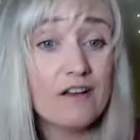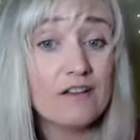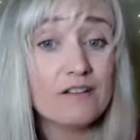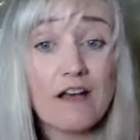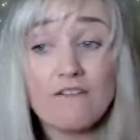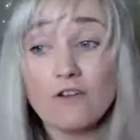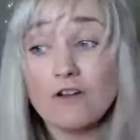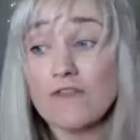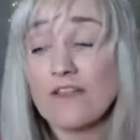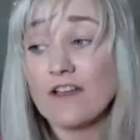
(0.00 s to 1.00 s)

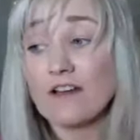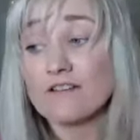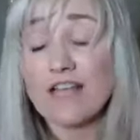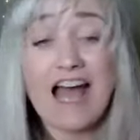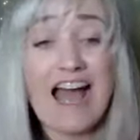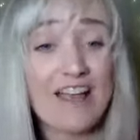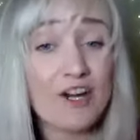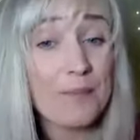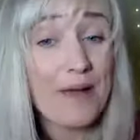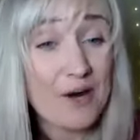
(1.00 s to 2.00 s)
level, that there's a
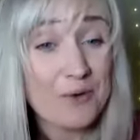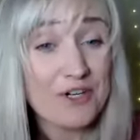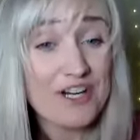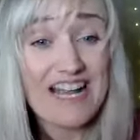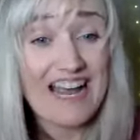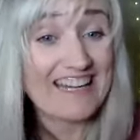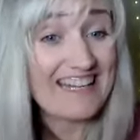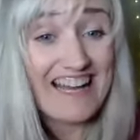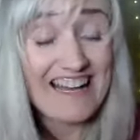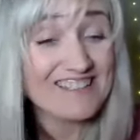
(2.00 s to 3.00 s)
higher power
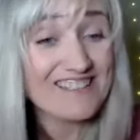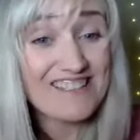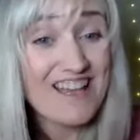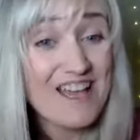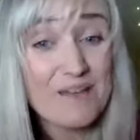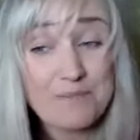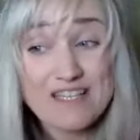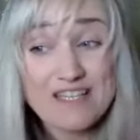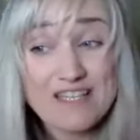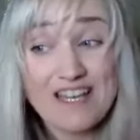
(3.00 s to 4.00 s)
guiding us,
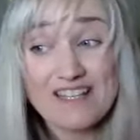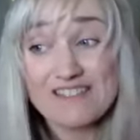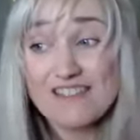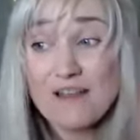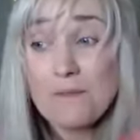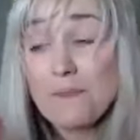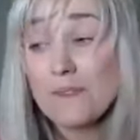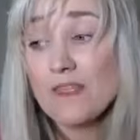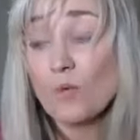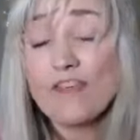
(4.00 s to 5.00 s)
because
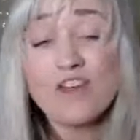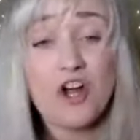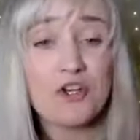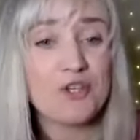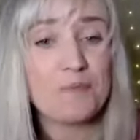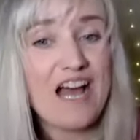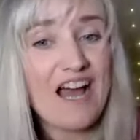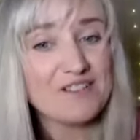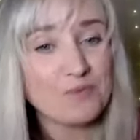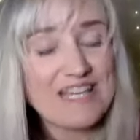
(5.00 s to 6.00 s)
with our human
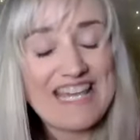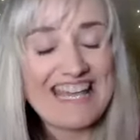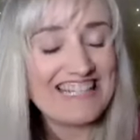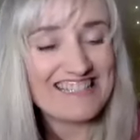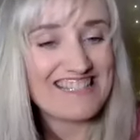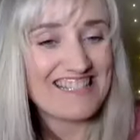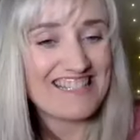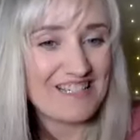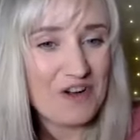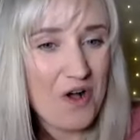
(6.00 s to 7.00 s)
eyes, we can't see it
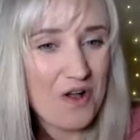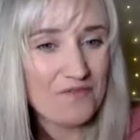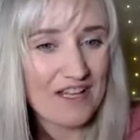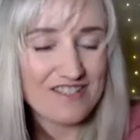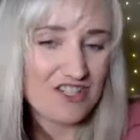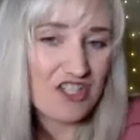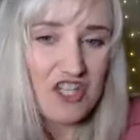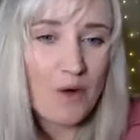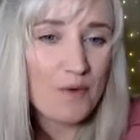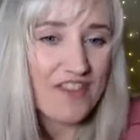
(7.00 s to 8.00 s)
all. That's just
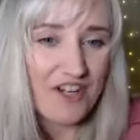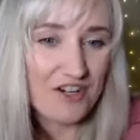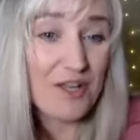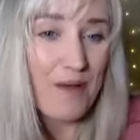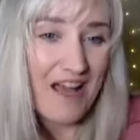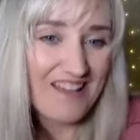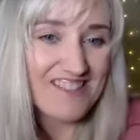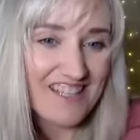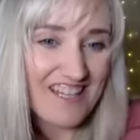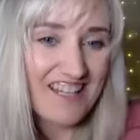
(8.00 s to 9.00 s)
not within our
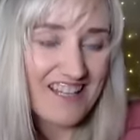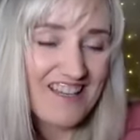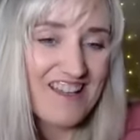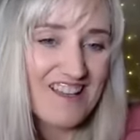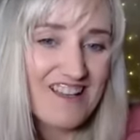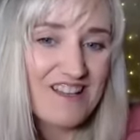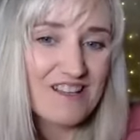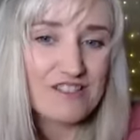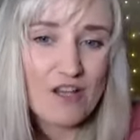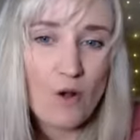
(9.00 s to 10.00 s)
capacity.
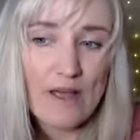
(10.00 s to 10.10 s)
So I